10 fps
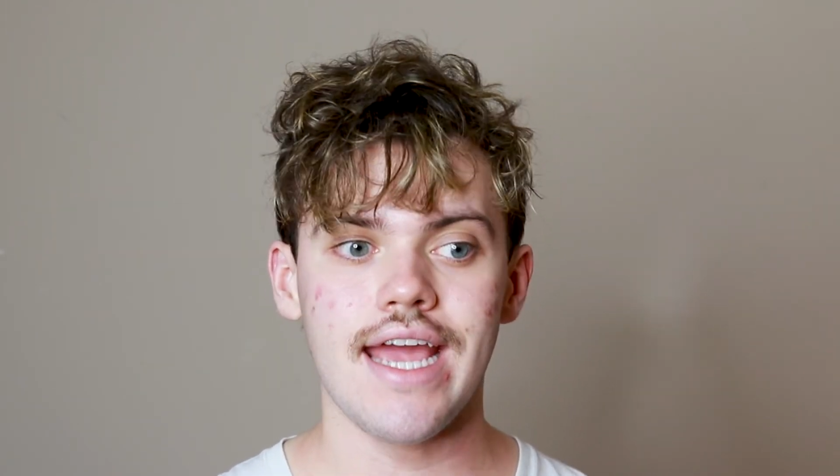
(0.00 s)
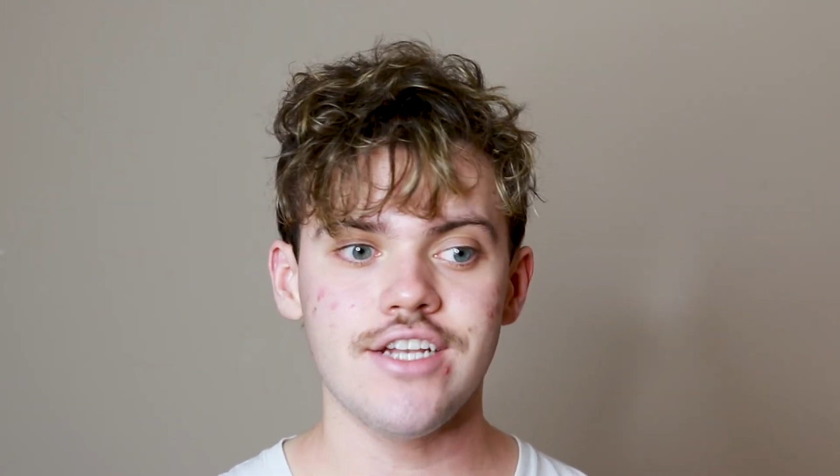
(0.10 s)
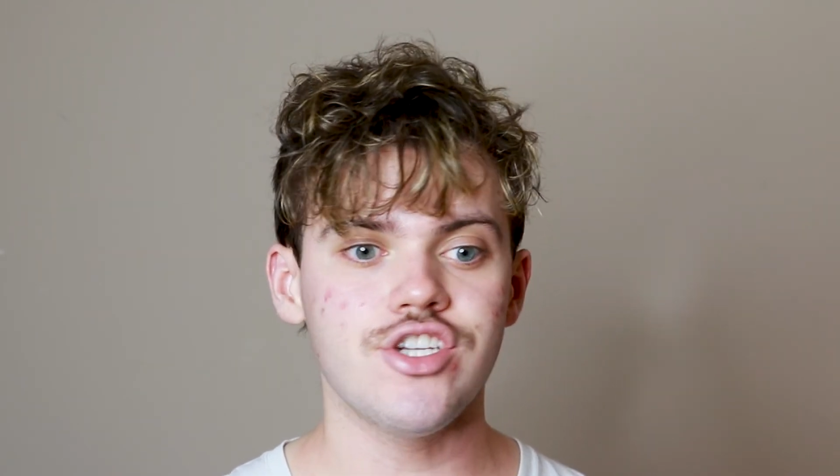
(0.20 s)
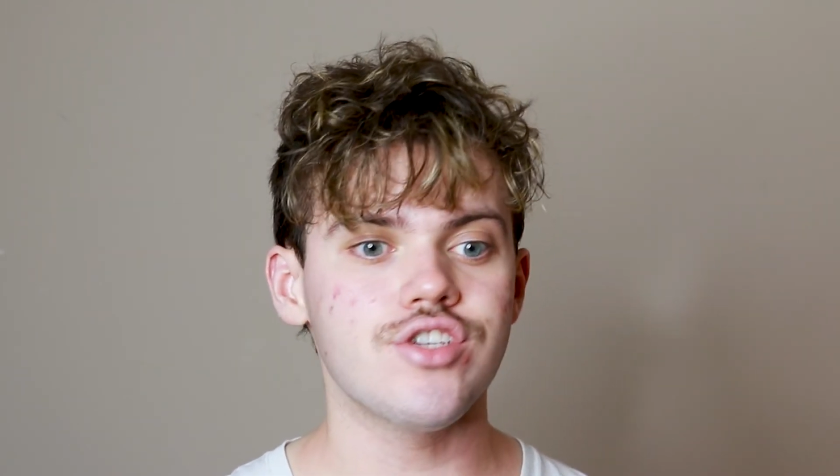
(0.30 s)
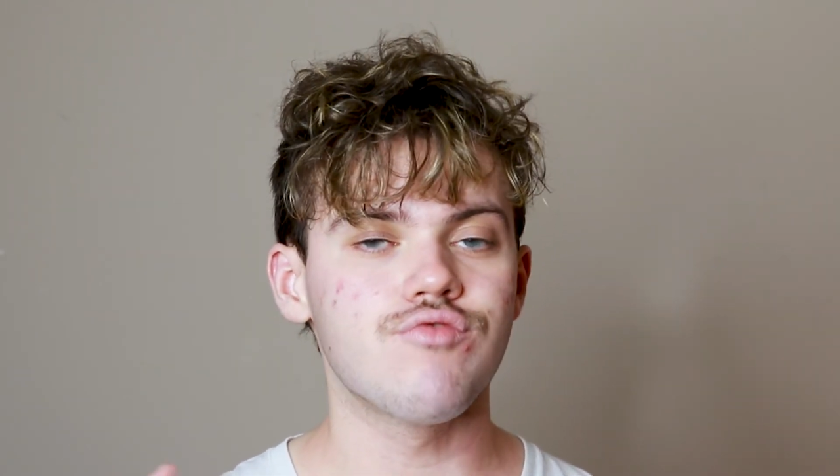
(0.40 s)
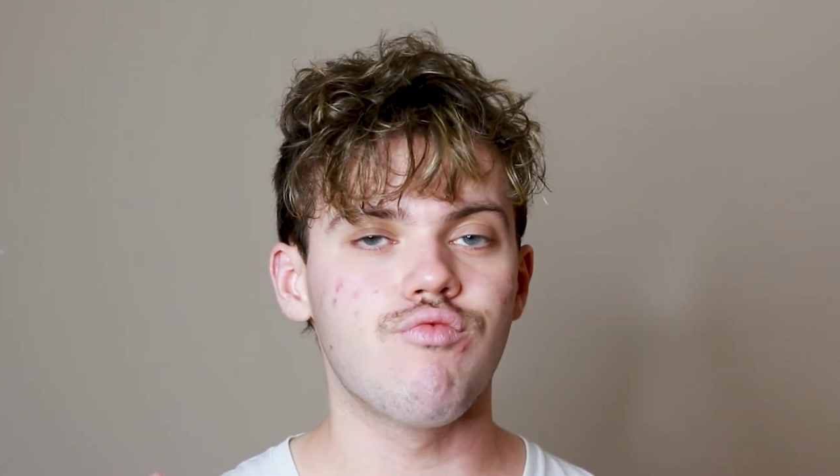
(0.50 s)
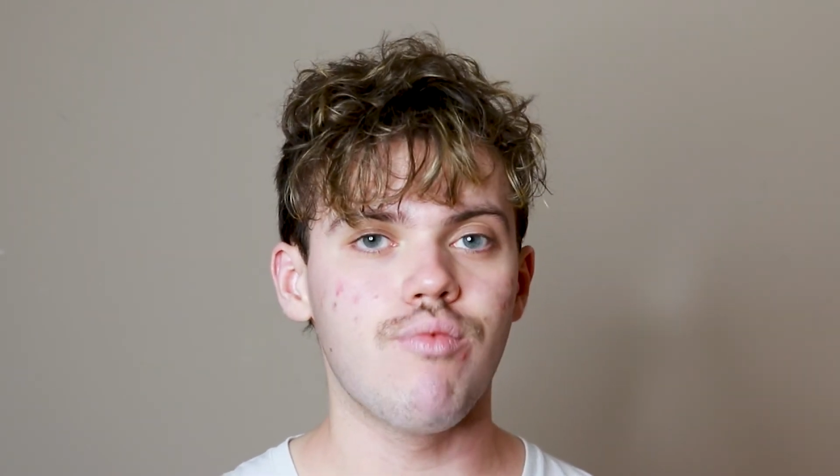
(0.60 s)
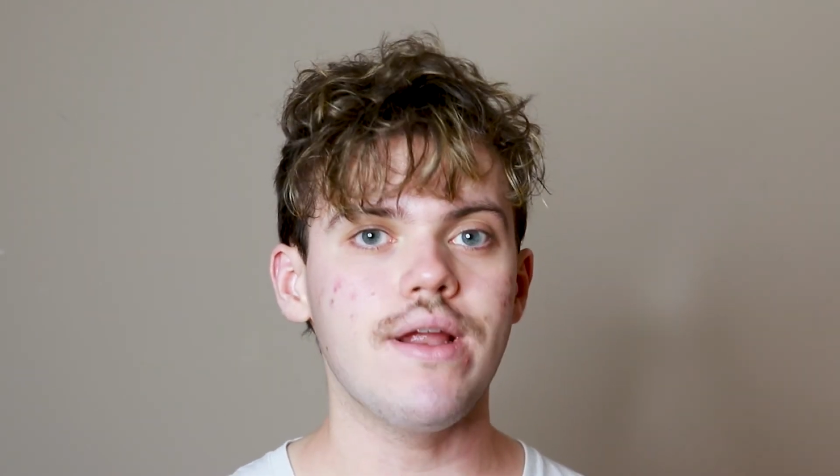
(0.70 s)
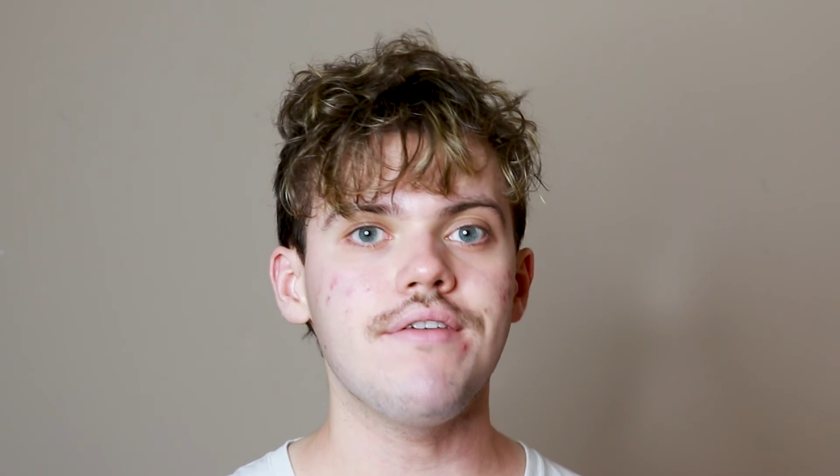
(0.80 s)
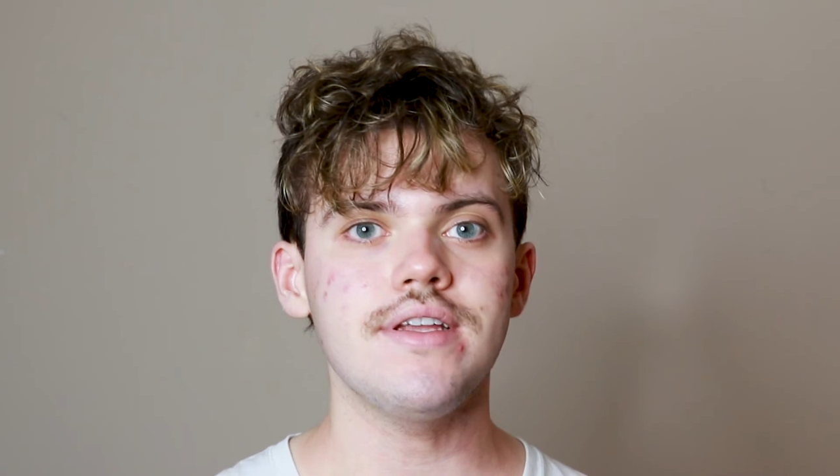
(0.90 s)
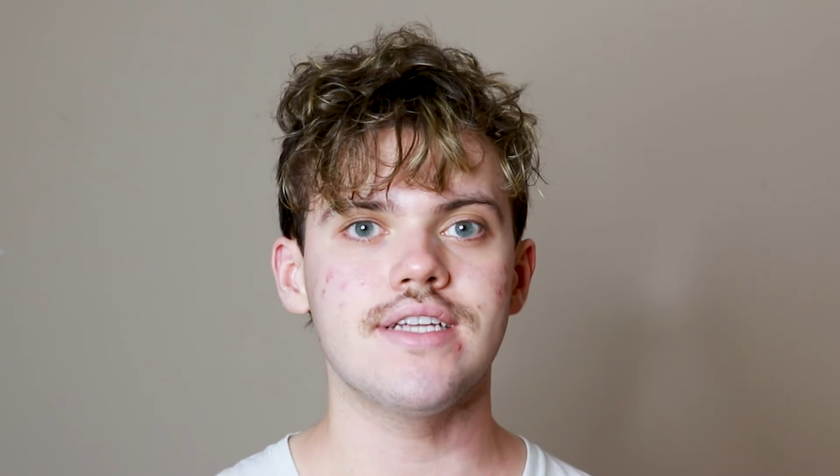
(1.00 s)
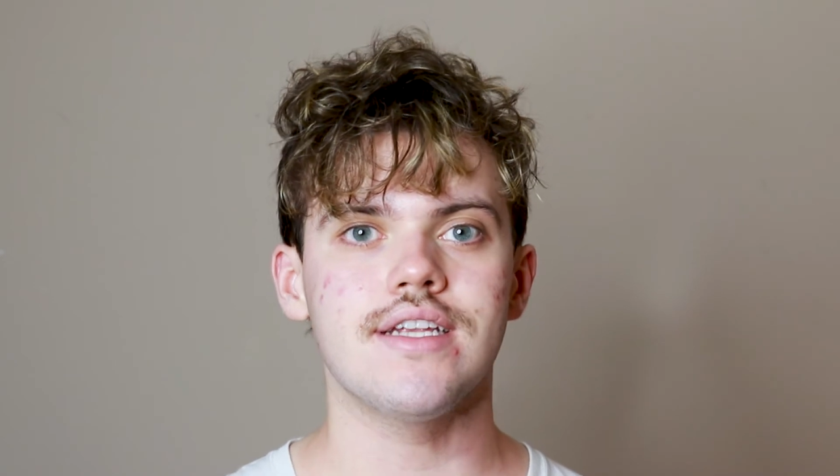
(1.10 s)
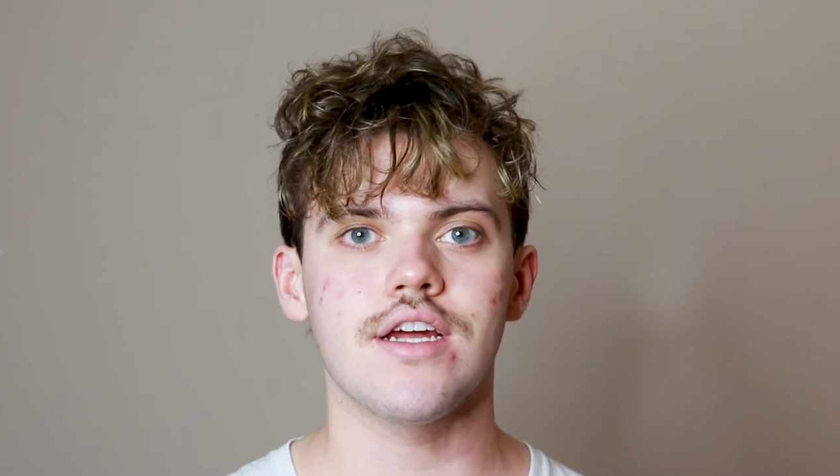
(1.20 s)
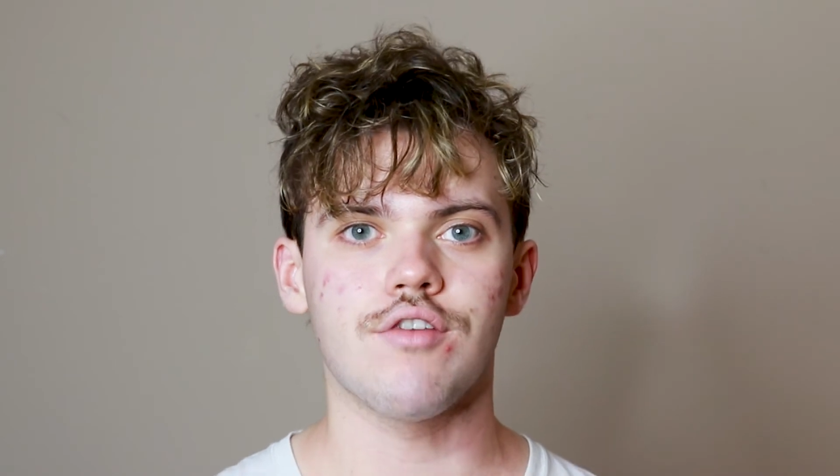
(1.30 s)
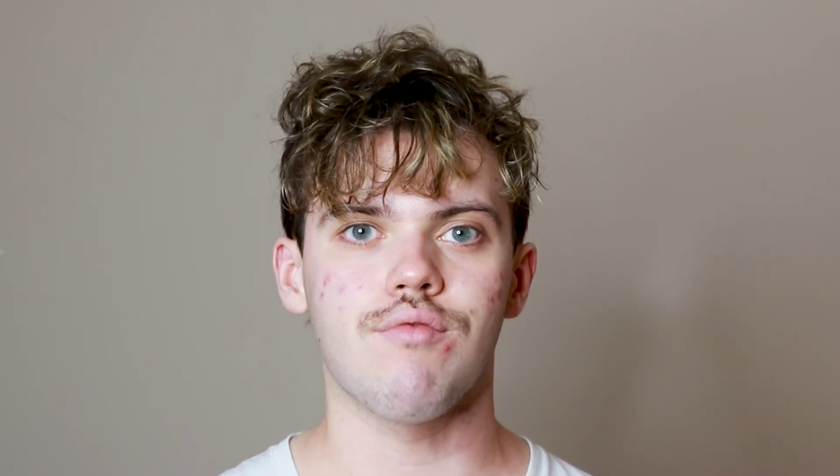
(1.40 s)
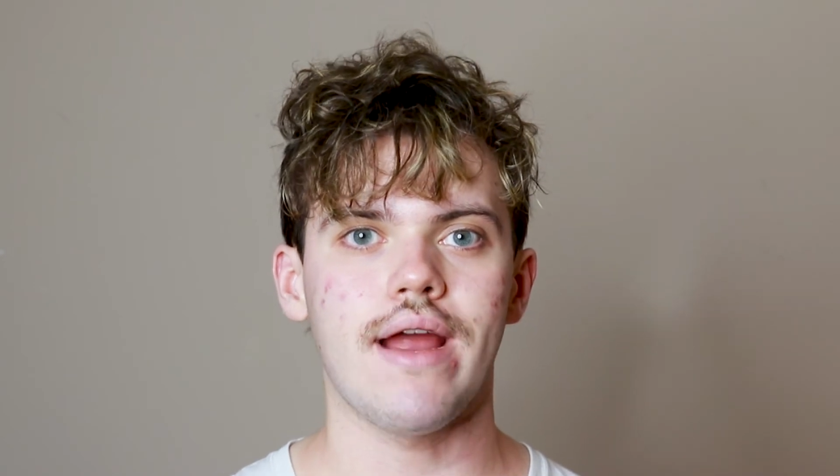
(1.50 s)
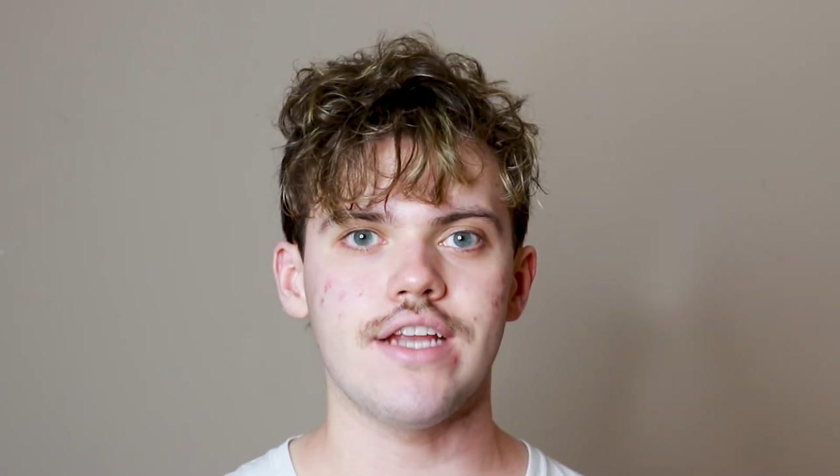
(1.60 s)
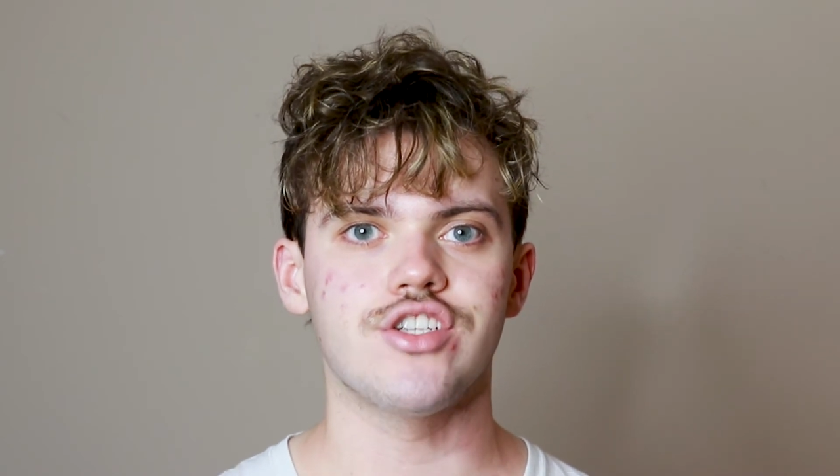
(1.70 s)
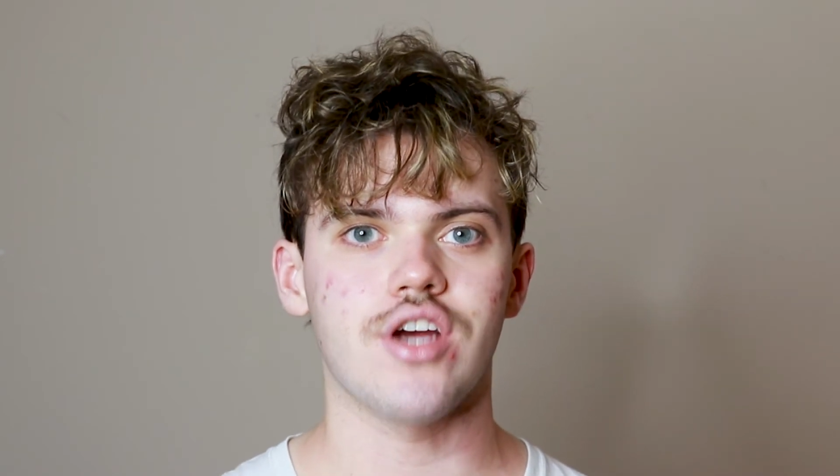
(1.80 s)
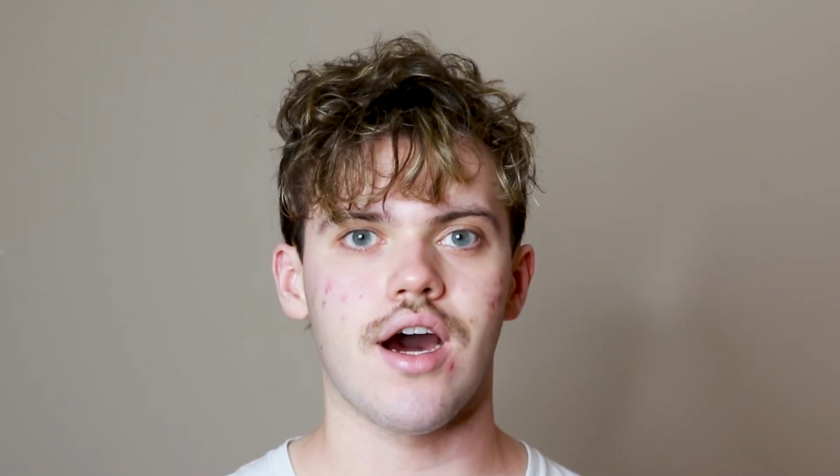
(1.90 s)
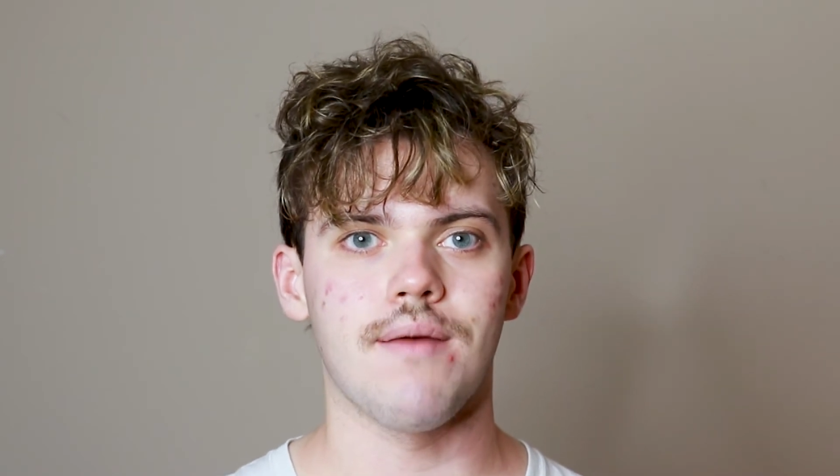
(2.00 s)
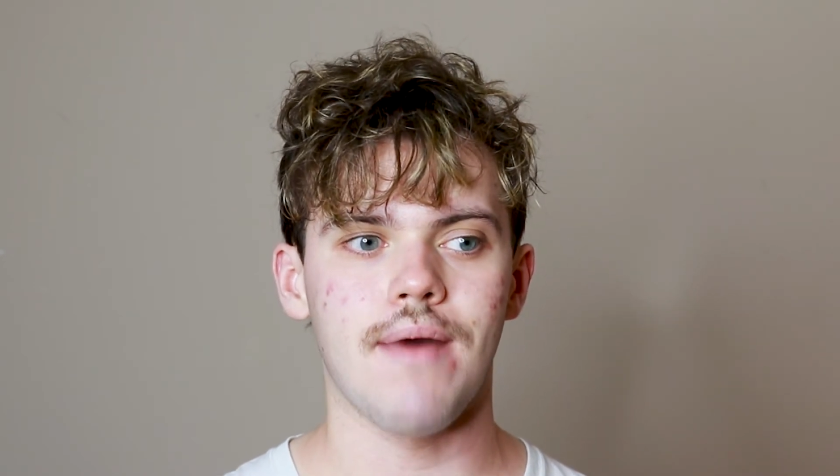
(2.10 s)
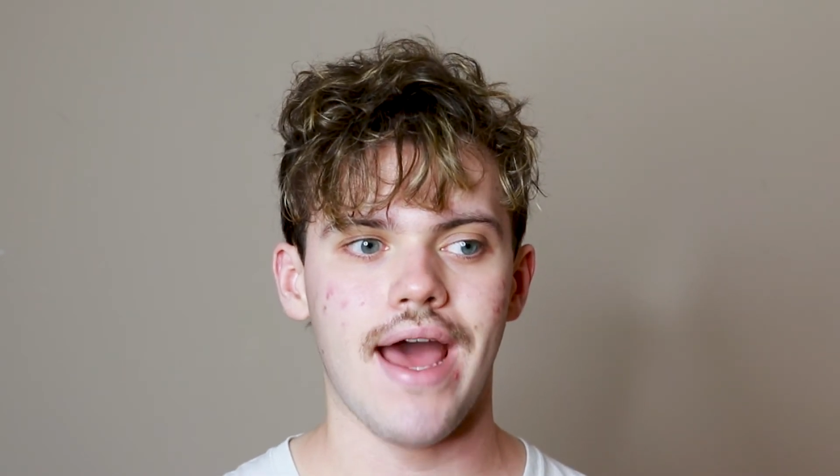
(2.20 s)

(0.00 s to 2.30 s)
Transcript: It just really did a great job